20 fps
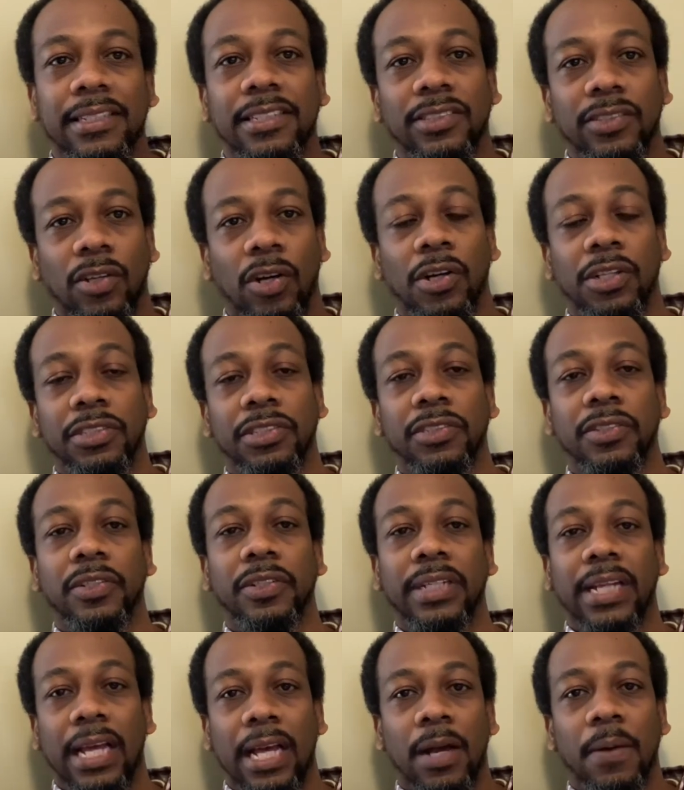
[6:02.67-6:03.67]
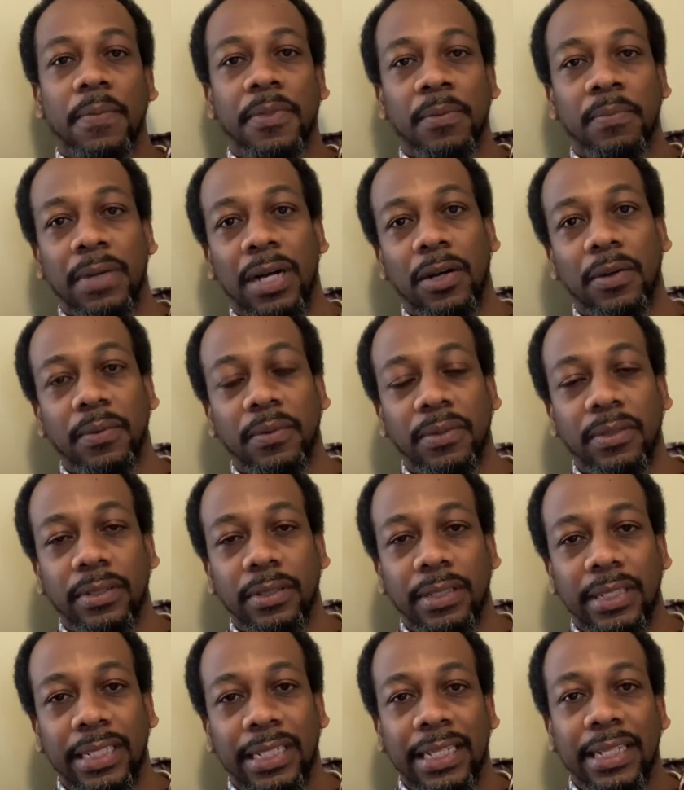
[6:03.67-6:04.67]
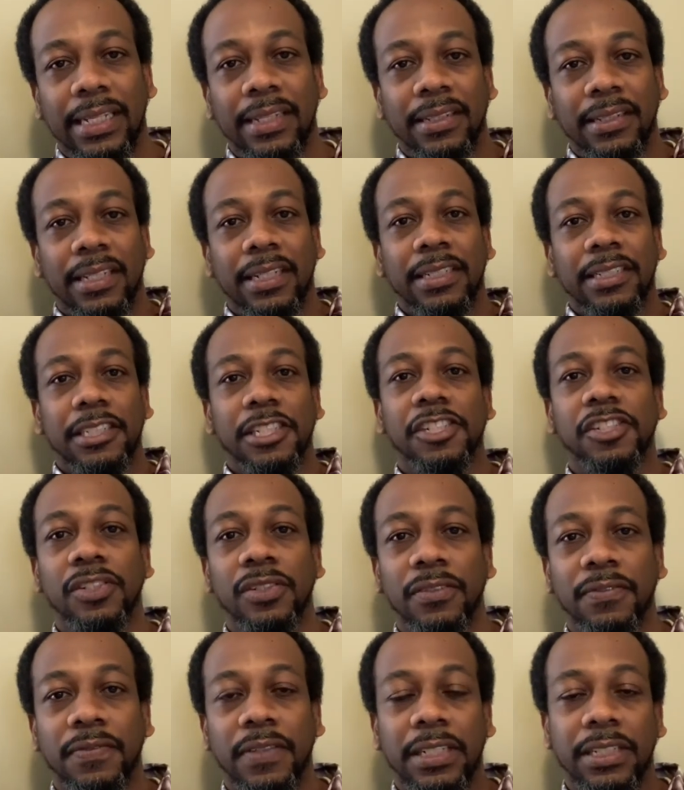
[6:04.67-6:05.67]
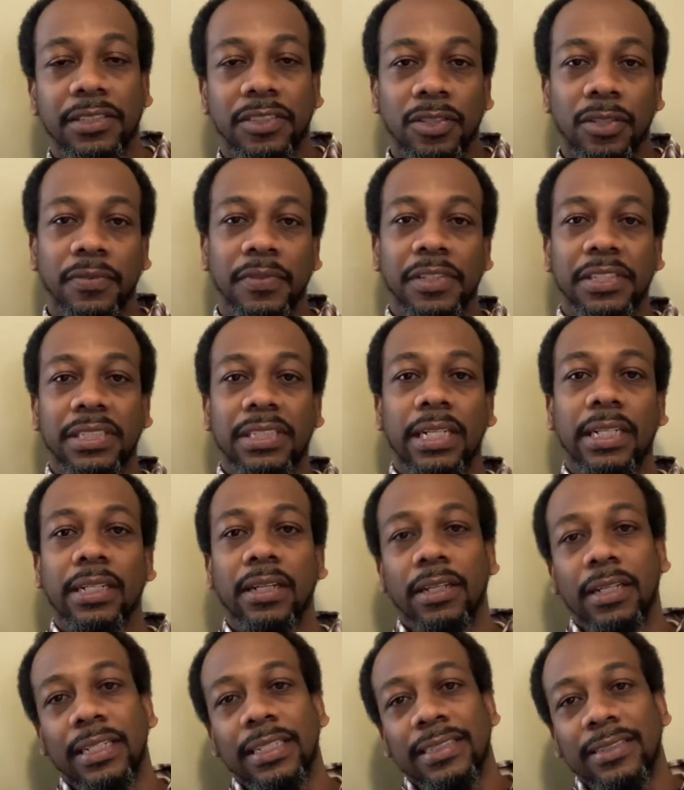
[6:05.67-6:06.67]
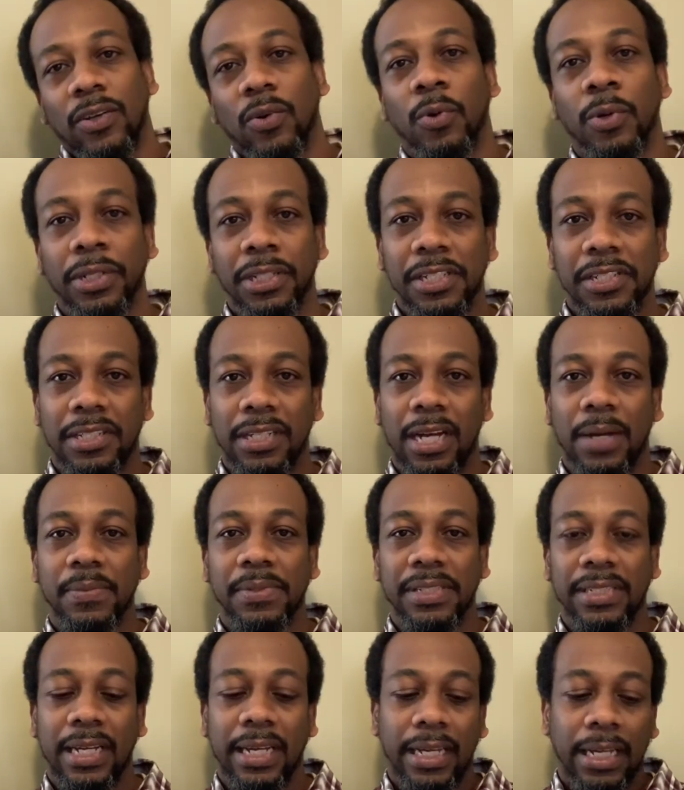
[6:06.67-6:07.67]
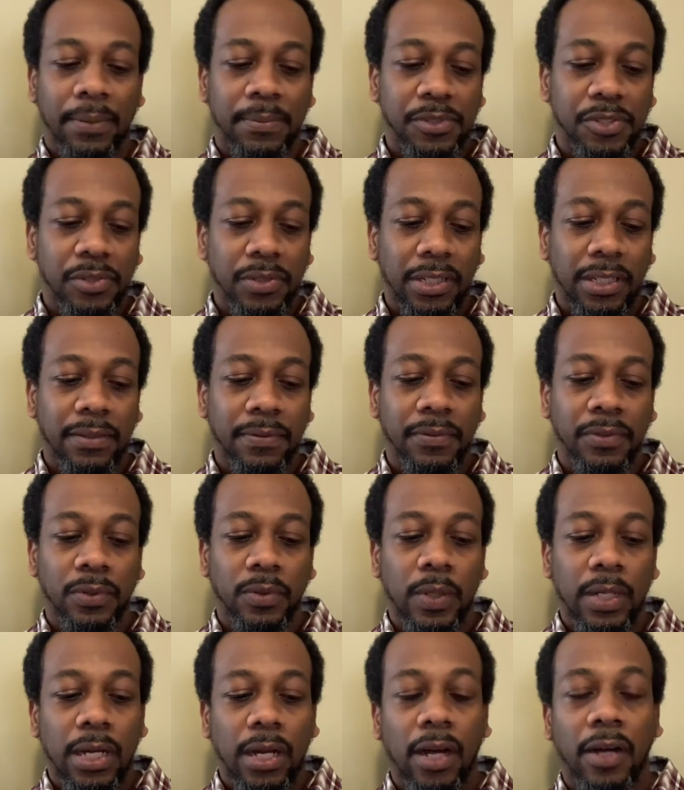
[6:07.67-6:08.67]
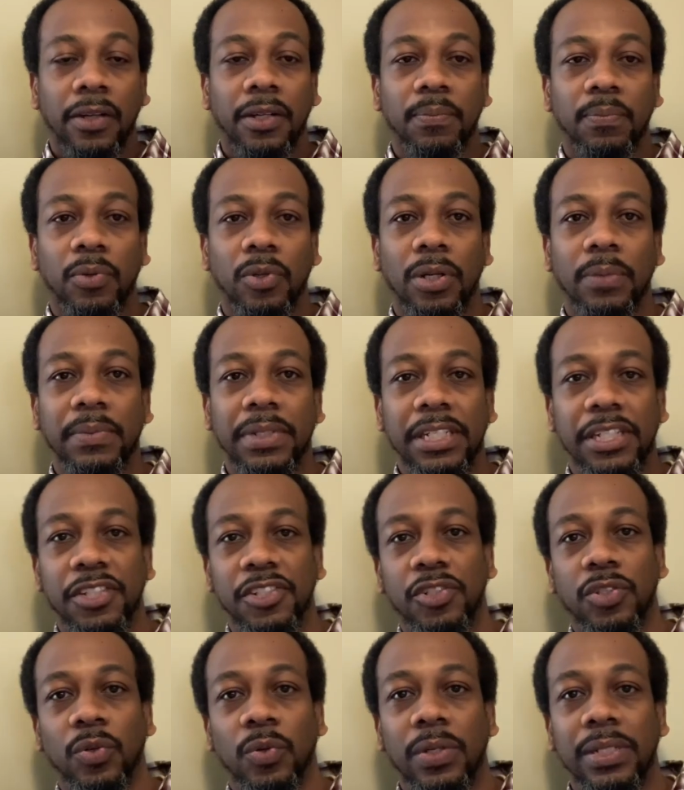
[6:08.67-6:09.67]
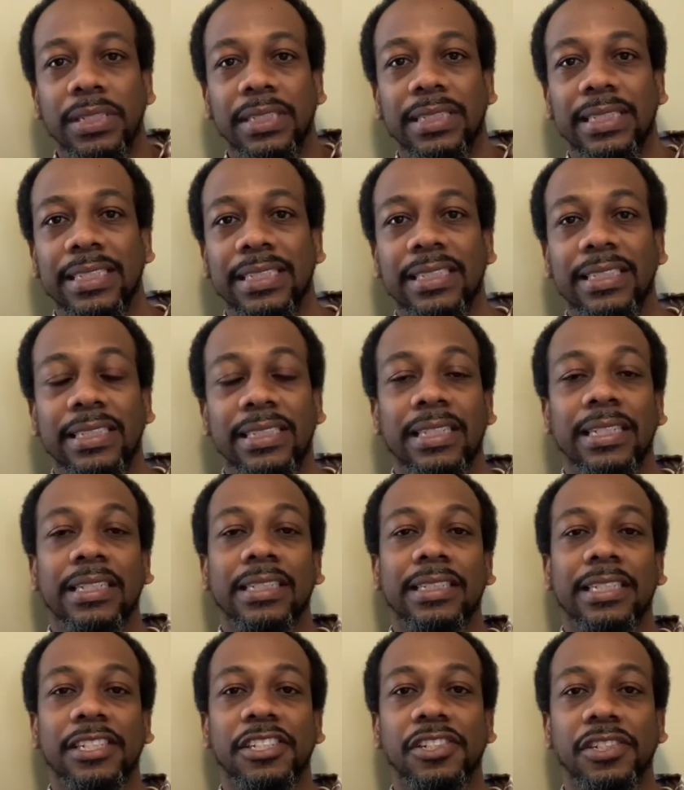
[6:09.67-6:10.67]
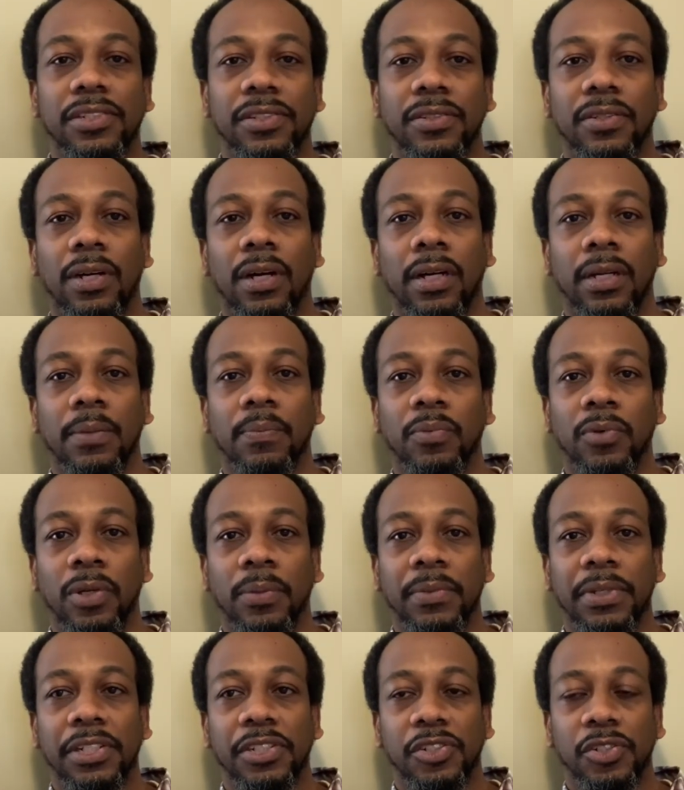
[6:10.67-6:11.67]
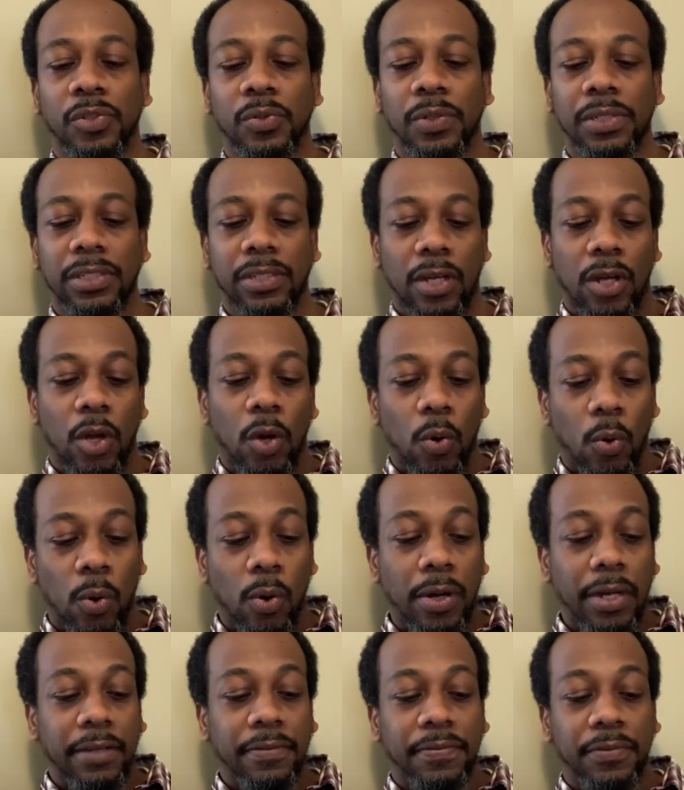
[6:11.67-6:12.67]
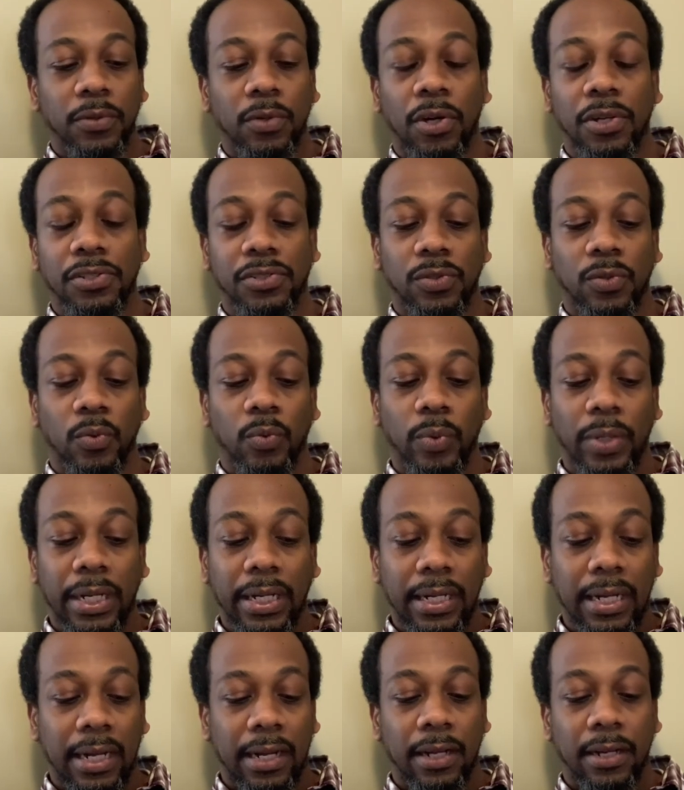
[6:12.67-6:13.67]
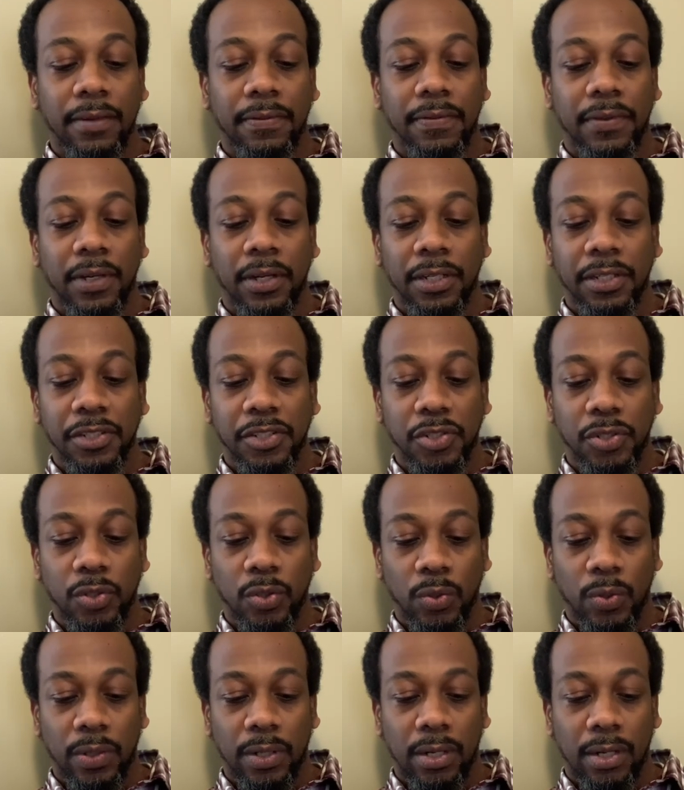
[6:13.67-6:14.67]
is also going to help them out getting additional funding. So if your state or your job is not able to give you unemployment insurance, this is additional unemployment insurance. Or if you also ran out of unemployment